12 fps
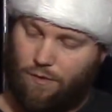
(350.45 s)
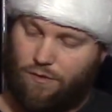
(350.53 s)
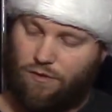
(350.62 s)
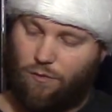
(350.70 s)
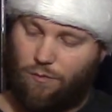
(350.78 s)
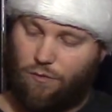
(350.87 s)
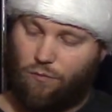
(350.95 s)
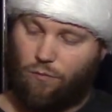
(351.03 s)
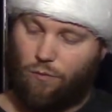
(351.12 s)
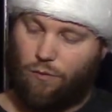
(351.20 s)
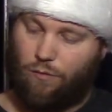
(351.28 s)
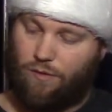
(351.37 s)
So it's
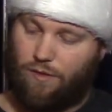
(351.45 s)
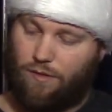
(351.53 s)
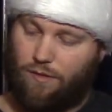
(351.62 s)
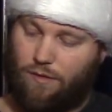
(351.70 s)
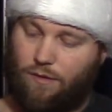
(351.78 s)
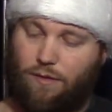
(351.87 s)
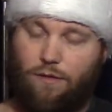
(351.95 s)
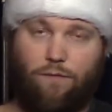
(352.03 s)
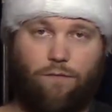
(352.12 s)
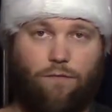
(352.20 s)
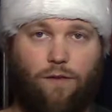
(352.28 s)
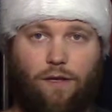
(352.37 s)
root,
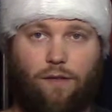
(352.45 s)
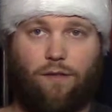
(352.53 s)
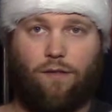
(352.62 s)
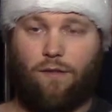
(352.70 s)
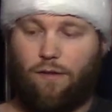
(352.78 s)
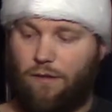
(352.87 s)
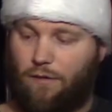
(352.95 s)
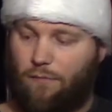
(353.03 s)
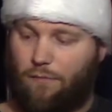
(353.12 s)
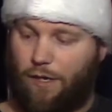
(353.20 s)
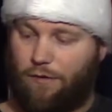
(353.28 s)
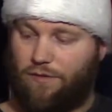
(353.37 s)
5th,
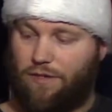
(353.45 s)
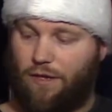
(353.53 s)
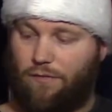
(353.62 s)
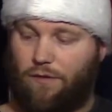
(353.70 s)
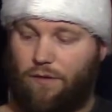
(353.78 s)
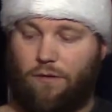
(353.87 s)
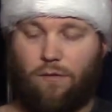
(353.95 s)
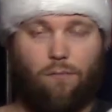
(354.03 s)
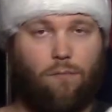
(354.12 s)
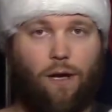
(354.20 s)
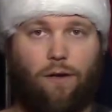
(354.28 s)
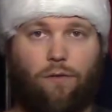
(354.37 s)
minor 7,
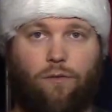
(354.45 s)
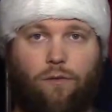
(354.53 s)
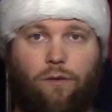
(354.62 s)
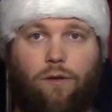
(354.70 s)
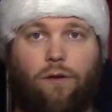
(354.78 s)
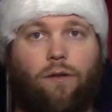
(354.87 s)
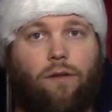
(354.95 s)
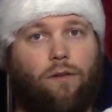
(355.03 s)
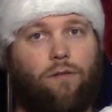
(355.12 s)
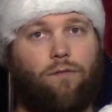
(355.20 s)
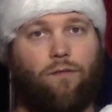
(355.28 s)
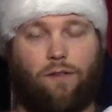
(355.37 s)
minor 3rd,
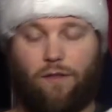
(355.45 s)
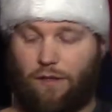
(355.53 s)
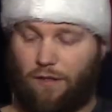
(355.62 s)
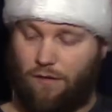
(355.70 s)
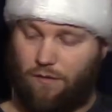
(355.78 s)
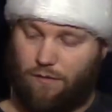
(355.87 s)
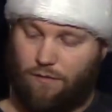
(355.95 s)
5th again.